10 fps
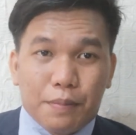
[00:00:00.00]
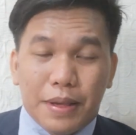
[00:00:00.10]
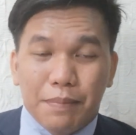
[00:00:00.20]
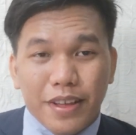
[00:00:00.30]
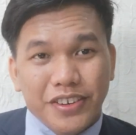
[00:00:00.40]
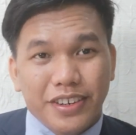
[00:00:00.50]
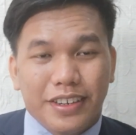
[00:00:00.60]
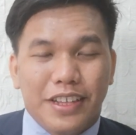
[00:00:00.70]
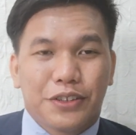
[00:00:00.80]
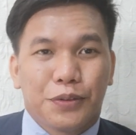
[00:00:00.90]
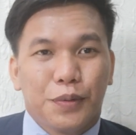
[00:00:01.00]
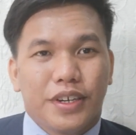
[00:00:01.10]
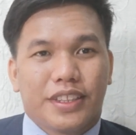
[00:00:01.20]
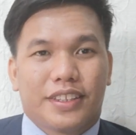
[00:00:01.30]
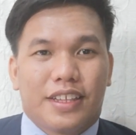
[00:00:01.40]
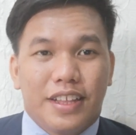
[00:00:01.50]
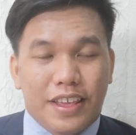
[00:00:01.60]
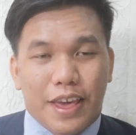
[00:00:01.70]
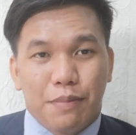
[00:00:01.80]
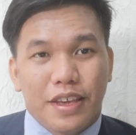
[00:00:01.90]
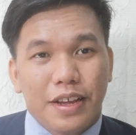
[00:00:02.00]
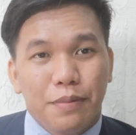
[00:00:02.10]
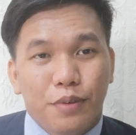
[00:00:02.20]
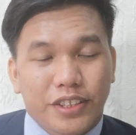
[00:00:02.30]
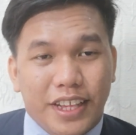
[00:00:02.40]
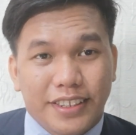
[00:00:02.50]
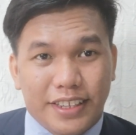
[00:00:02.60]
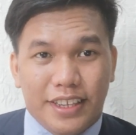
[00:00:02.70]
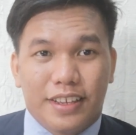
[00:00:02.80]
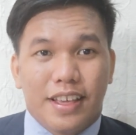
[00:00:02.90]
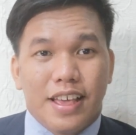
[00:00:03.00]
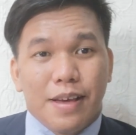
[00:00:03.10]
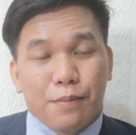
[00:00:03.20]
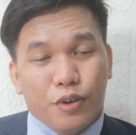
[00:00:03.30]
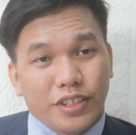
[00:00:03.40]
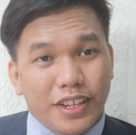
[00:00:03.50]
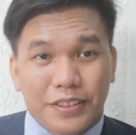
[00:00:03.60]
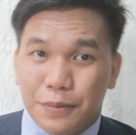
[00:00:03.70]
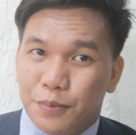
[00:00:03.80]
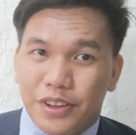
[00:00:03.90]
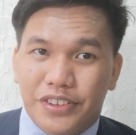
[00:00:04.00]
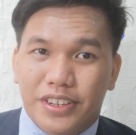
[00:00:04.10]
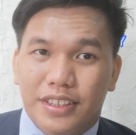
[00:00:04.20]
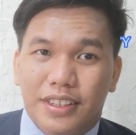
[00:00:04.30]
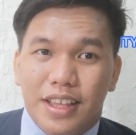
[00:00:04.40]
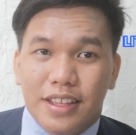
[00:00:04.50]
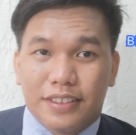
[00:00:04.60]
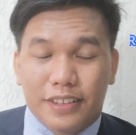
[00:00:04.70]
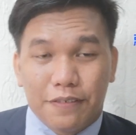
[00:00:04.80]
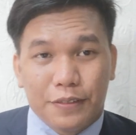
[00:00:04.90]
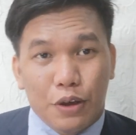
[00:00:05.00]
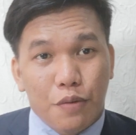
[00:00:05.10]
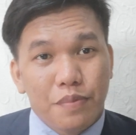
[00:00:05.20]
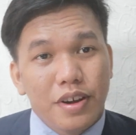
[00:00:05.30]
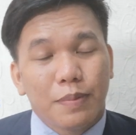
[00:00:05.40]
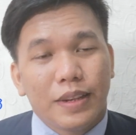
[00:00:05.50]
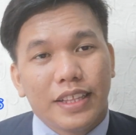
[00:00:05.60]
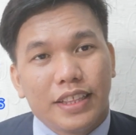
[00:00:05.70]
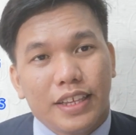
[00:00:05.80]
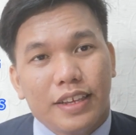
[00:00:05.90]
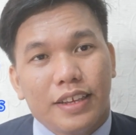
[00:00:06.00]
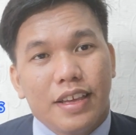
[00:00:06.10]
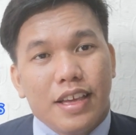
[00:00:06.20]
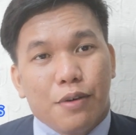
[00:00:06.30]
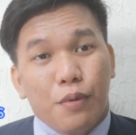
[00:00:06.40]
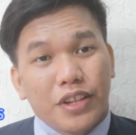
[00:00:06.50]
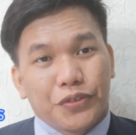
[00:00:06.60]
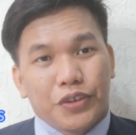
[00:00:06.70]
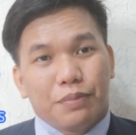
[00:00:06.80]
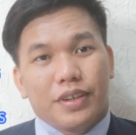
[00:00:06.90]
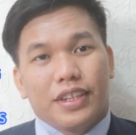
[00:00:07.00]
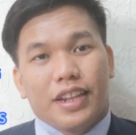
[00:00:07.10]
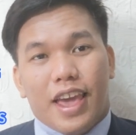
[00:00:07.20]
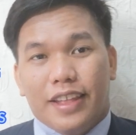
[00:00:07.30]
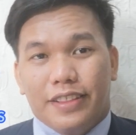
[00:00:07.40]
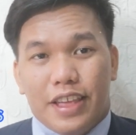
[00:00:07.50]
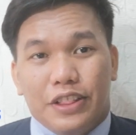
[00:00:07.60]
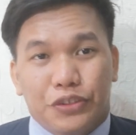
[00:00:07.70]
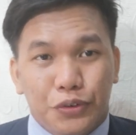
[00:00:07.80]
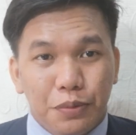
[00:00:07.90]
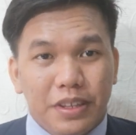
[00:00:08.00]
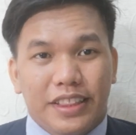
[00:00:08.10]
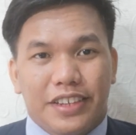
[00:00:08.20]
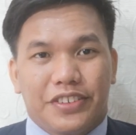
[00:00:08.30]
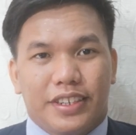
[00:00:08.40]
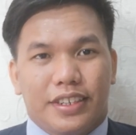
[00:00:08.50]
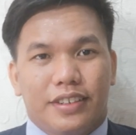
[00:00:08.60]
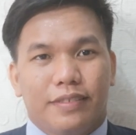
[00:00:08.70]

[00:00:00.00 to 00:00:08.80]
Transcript: My passion is towards the chemical processing, process separation, safety operability, waste treatment, and instrumentation.